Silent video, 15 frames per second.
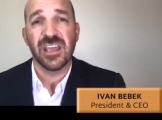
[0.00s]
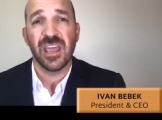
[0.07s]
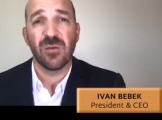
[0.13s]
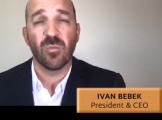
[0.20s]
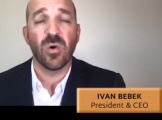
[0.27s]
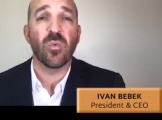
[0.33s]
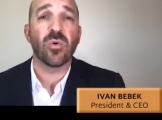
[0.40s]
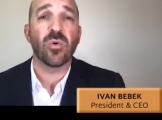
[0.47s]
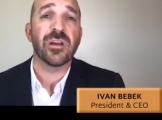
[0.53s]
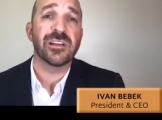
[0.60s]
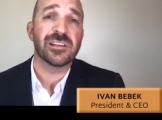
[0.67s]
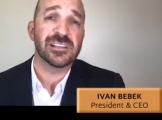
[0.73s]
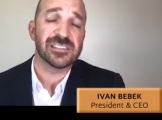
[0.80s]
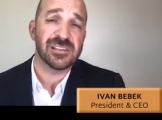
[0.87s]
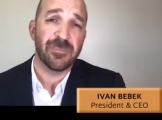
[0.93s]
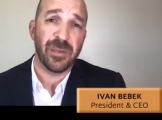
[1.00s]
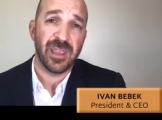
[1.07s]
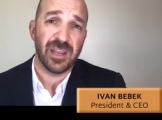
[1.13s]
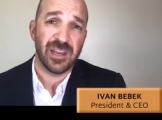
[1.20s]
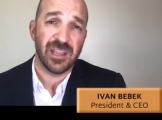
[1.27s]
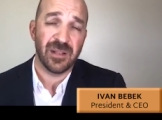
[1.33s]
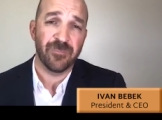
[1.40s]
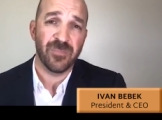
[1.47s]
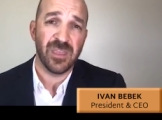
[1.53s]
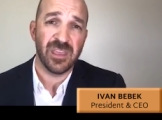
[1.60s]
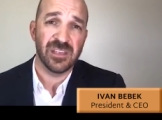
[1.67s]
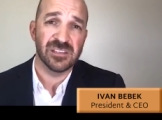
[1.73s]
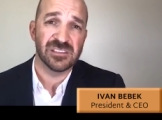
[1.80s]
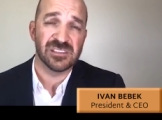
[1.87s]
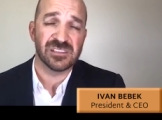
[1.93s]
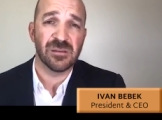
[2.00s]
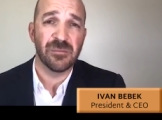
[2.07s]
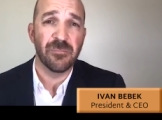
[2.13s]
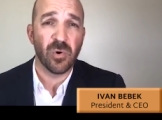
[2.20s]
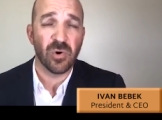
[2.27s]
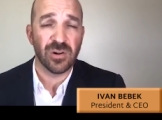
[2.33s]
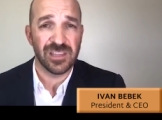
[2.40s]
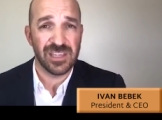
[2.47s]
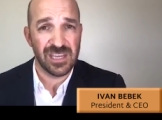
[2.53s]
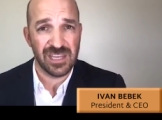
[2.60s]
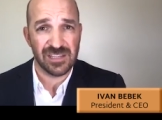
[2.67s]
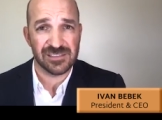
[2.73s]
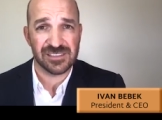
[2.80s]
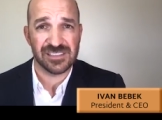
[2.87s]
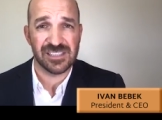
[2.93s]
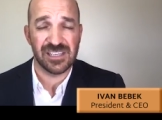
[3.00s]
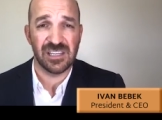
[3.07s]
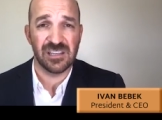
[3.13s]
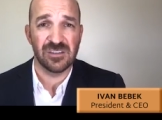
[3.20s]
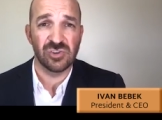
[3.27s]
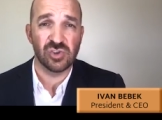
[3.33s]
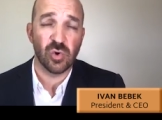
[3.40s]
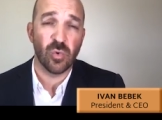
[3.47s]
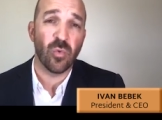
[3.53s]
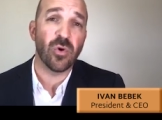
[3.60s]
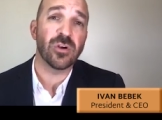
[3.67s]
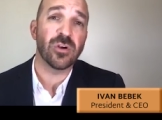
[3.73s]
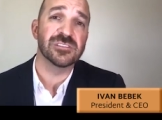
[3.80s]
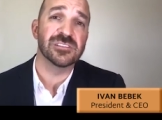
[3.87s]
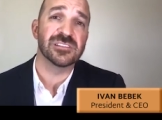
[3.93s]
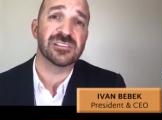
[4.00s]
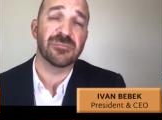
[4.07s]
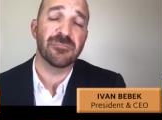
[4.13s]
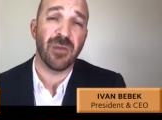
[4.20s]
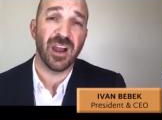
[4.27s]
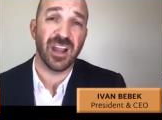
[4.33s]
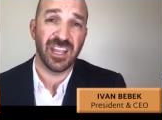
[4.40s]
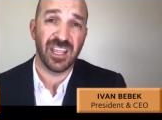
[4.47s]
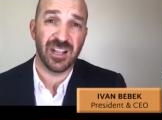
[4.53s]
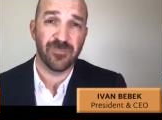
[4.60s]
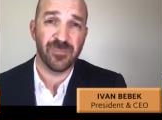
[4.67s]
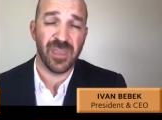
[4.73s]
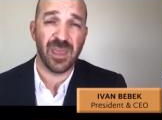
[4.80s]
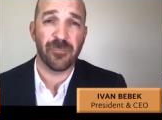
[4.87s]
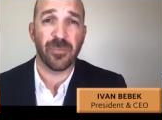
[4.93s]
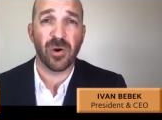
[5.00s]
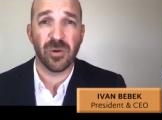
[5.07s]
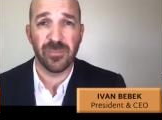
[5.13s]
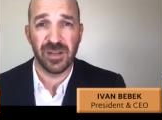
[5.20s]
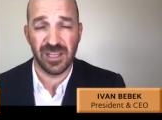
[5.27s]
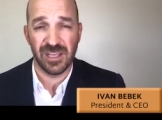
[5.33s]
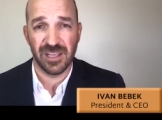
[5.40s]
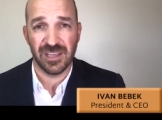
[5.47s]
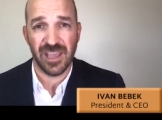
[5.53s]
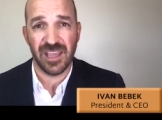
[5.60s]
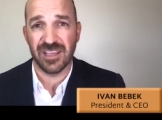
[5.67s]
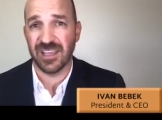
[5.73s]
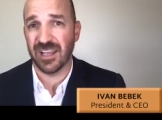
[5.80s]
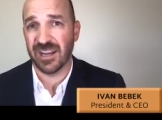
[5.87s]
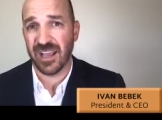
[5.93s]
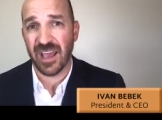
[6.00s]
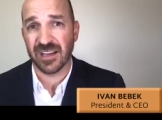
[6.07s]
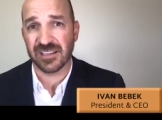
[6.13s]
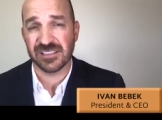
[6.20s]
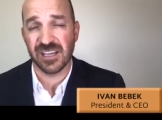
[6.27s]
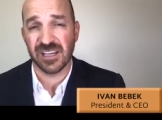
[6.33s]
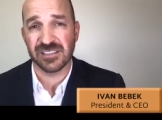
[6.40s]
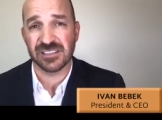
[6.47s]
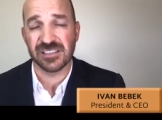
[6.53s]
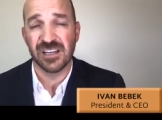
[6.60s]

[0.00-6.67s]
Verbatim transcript: and what we're anticipating is more leniency towards mining and permitting and getting access.